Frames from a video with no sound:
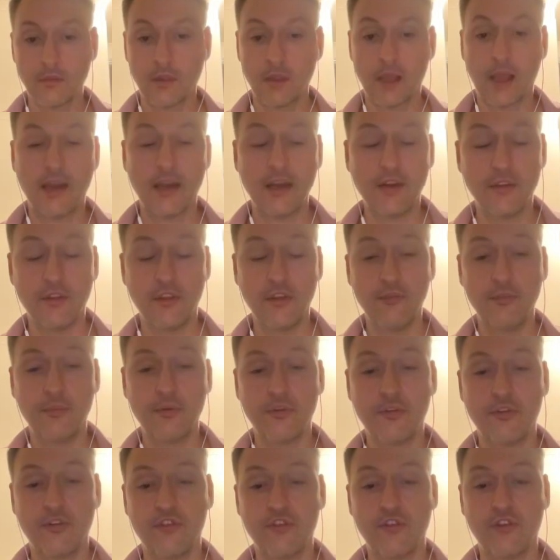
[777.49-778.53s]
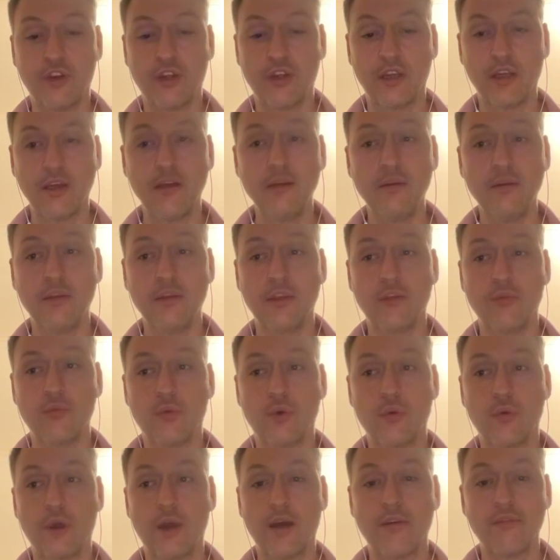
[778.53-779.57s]
And in this position here is where
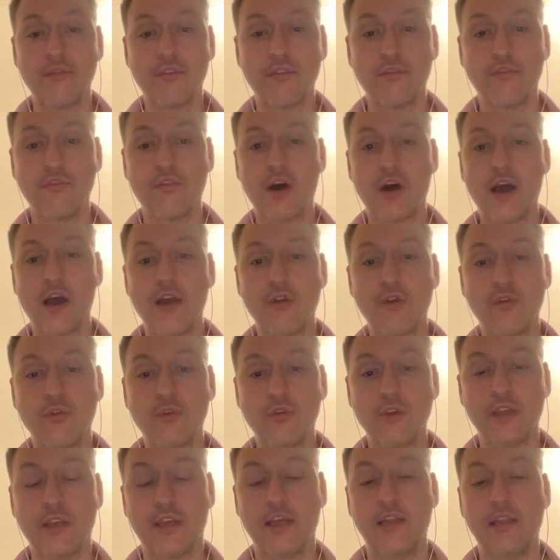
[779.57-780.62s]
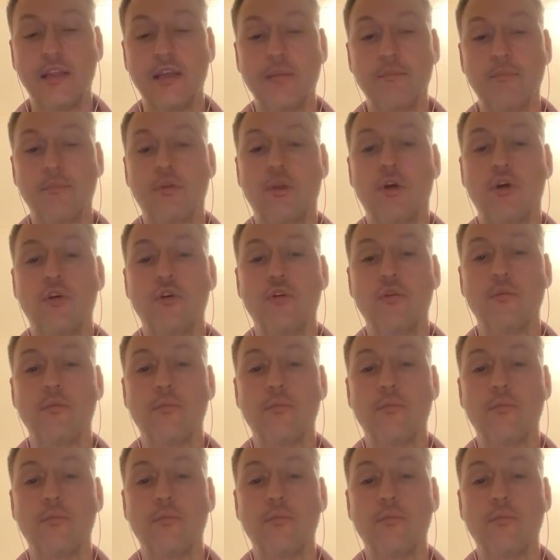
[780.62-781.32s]
we have the final killing blow